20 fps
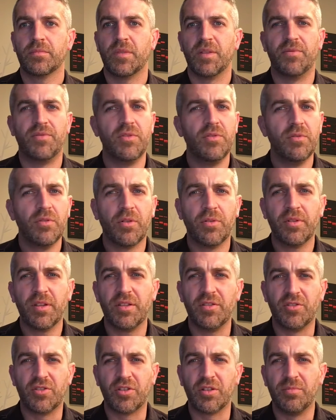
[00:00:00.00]
If you know
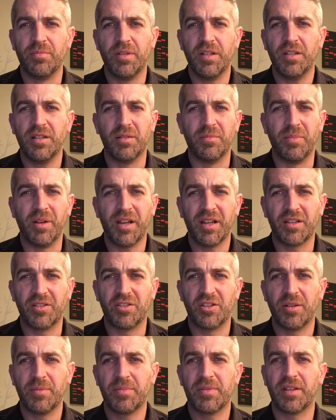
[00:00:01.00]
that you shouldn't be eating a bag of
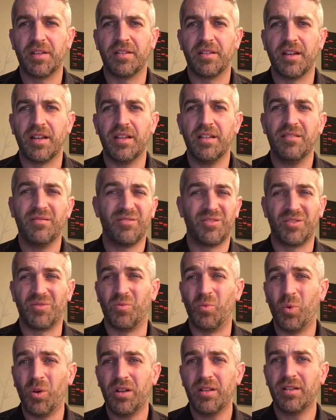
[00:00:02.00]
chips at night, as
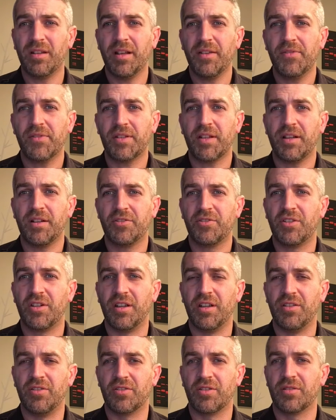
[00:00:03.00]
one lifestyle
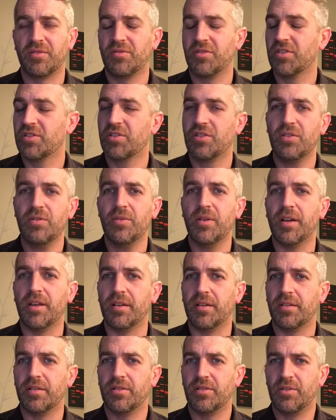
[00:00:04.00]
change, just do
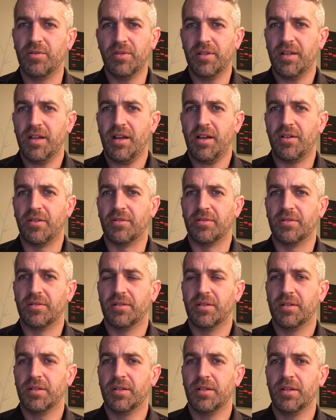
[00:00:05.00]
it. Do it now.
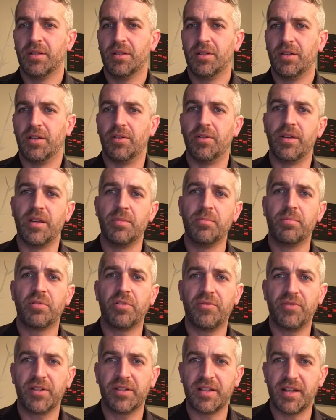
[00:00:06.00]

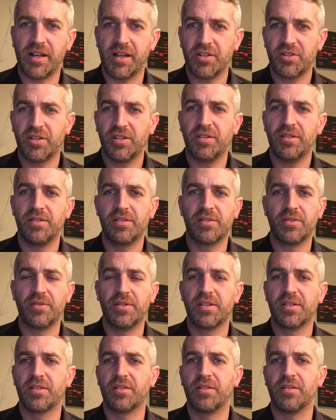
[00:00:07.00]
Imperfect action is
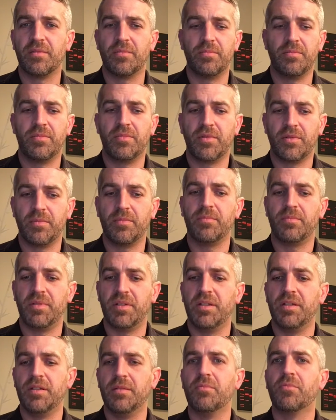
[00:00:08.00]
always going to
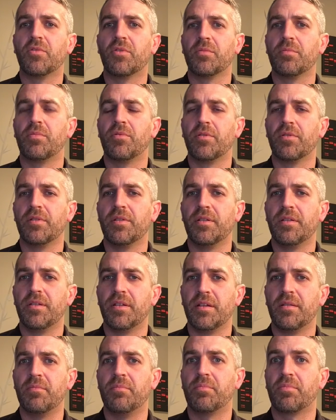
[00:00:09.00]
be more important
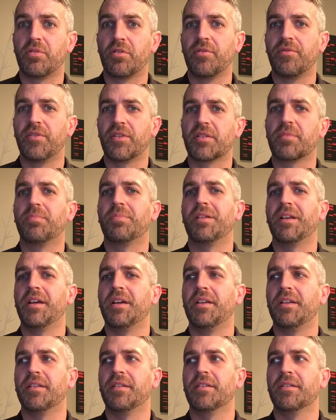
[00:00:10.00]
than perfect
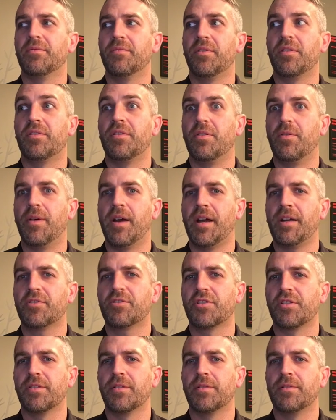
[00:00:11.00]
planning with no
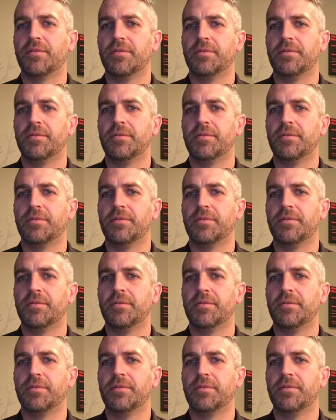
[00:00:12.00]
action.